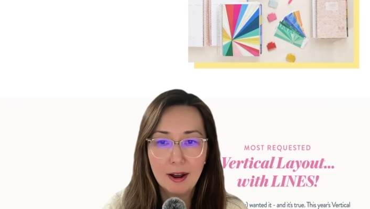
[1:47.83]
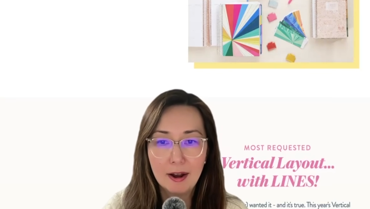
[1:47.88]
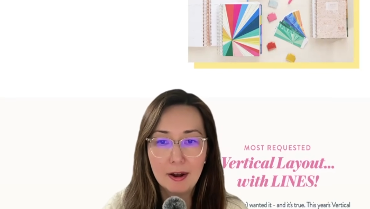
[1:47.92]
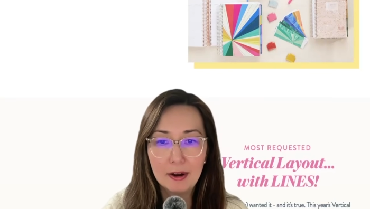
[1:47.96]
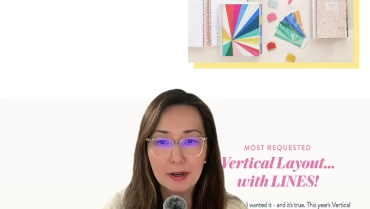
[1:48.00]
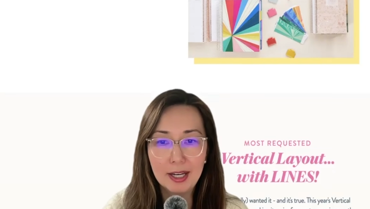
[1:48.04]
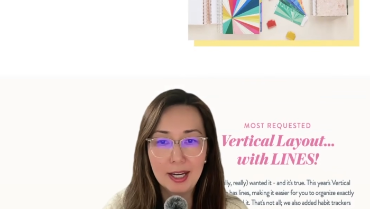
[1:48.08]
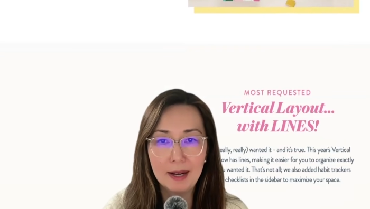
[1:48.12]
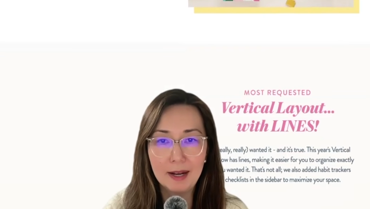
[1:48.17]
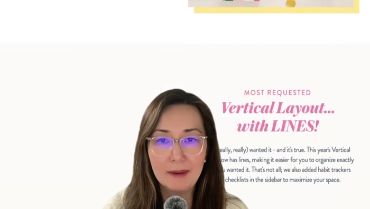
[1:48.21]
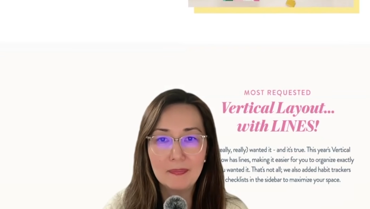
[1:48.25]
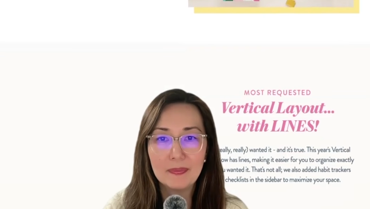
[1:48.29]

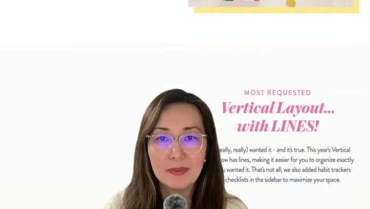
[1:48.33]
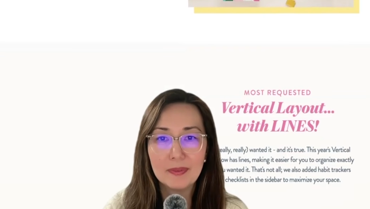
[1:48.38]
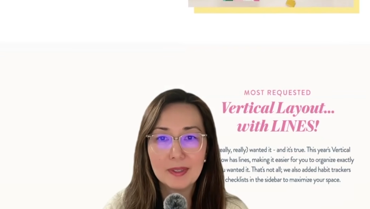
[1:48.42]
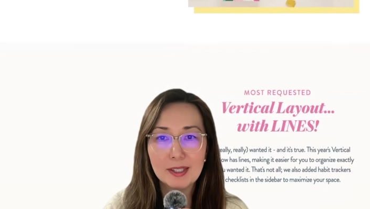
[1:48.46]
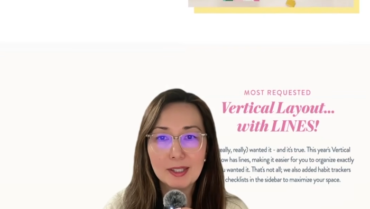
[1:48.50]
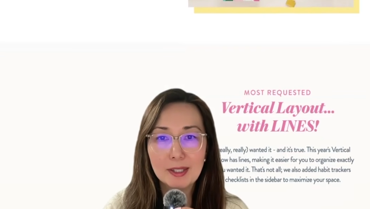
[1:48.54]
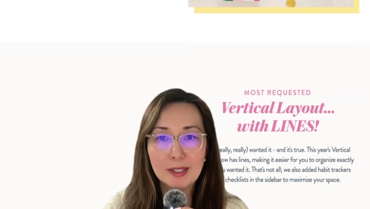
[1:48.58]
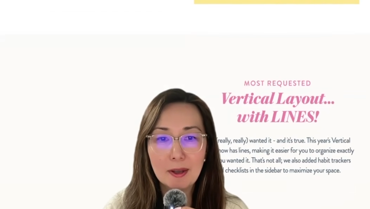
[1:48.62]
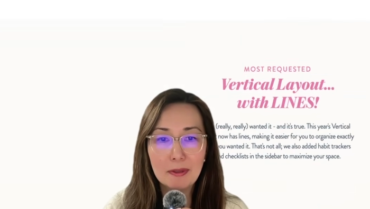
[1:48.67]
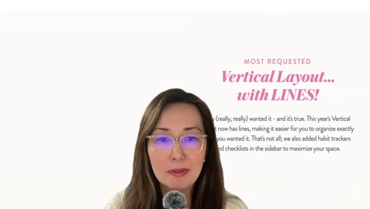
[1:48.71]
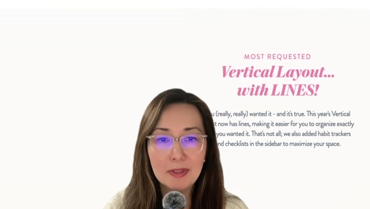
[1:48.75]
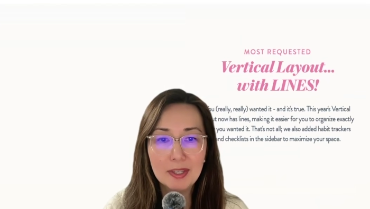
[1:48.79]
Okay,
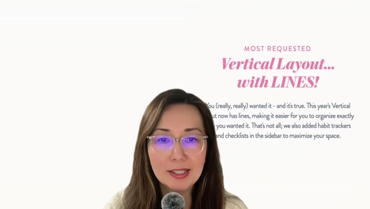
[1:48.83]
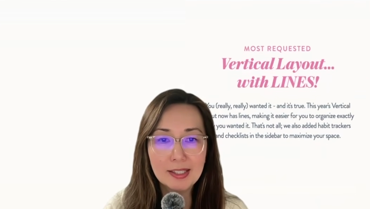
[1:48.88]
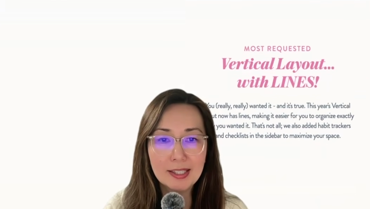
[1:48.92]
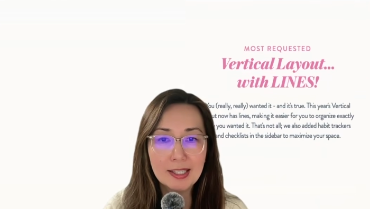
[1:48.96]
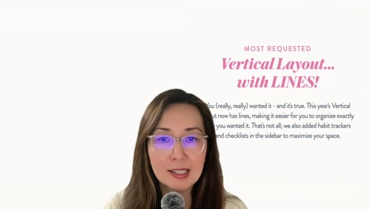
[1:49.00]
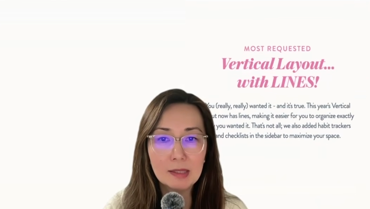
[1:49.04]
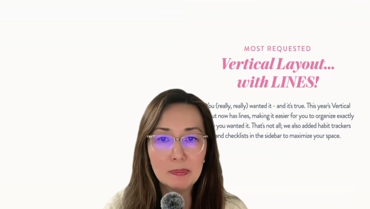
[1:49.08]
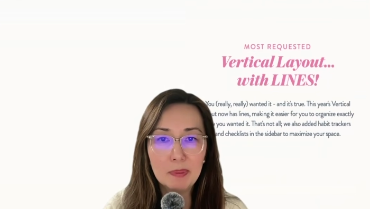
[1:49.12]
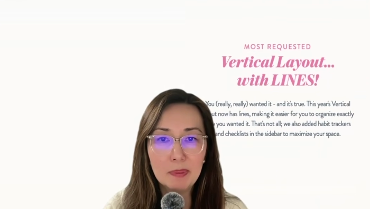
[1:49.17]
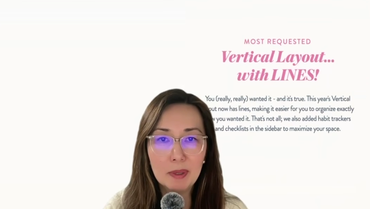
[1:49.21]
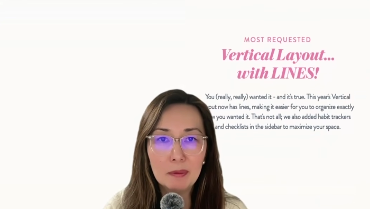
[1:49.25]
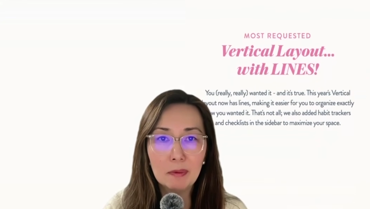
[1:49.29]
so this
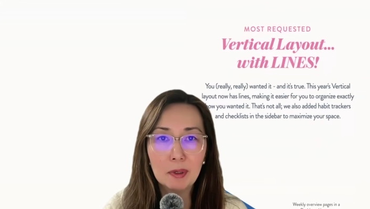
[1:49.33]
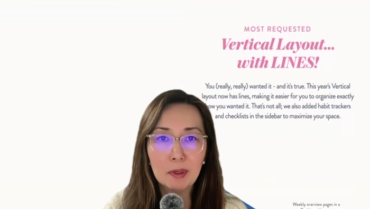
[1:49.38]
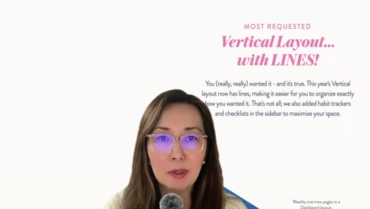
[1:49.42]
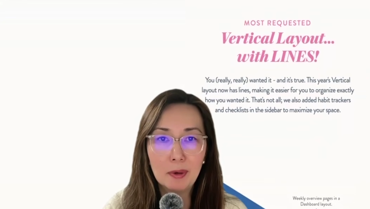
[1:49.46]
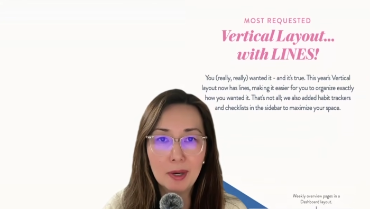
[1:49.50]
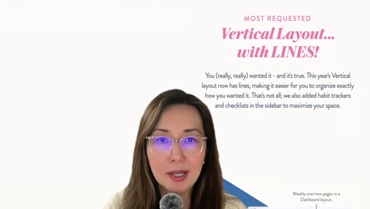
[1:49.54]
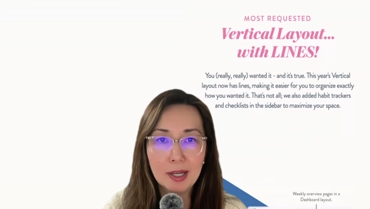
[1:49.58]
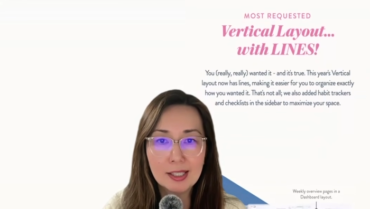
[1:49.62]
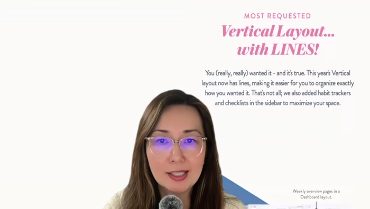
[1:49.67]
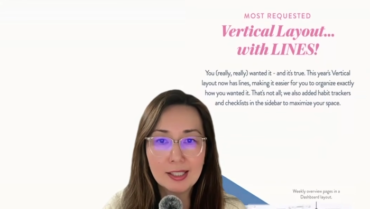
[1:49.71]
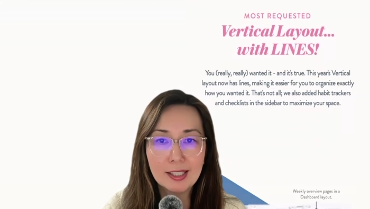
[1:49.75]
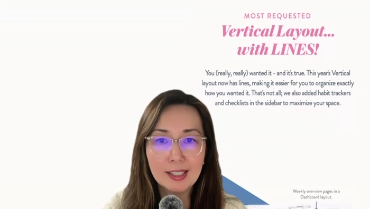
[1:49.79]
has been
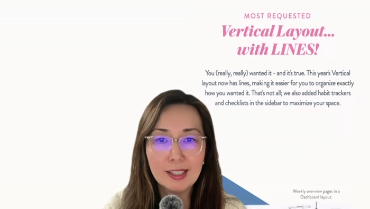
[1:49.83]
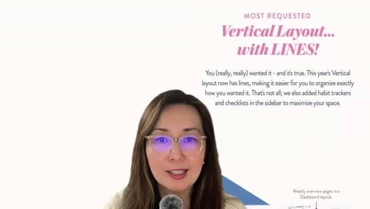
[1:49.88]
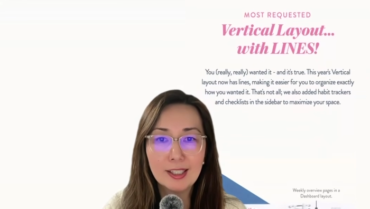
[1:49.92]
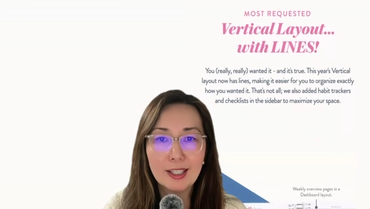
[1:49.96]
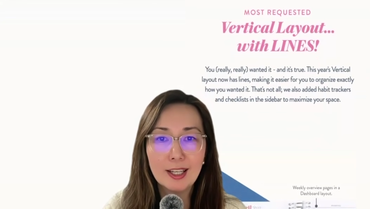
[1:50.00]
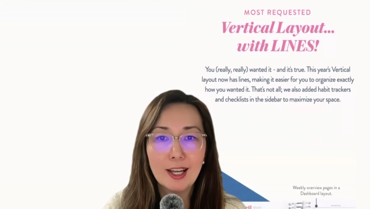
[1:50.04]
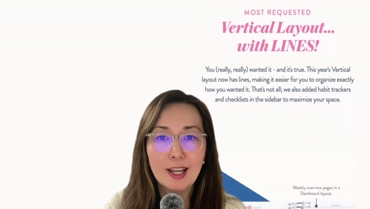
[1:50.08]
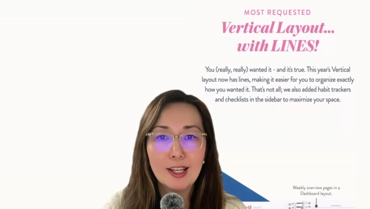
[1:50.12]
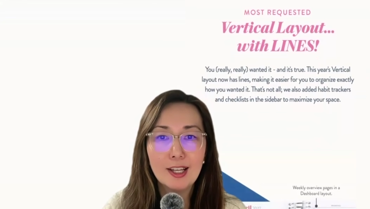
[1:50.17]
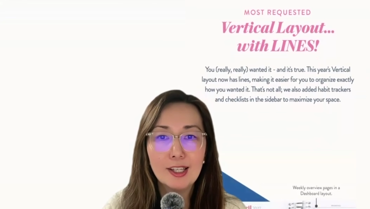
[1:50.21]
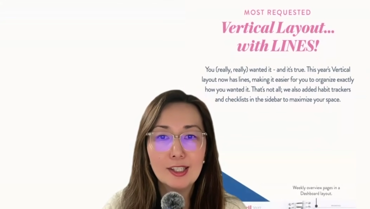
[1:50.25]
requested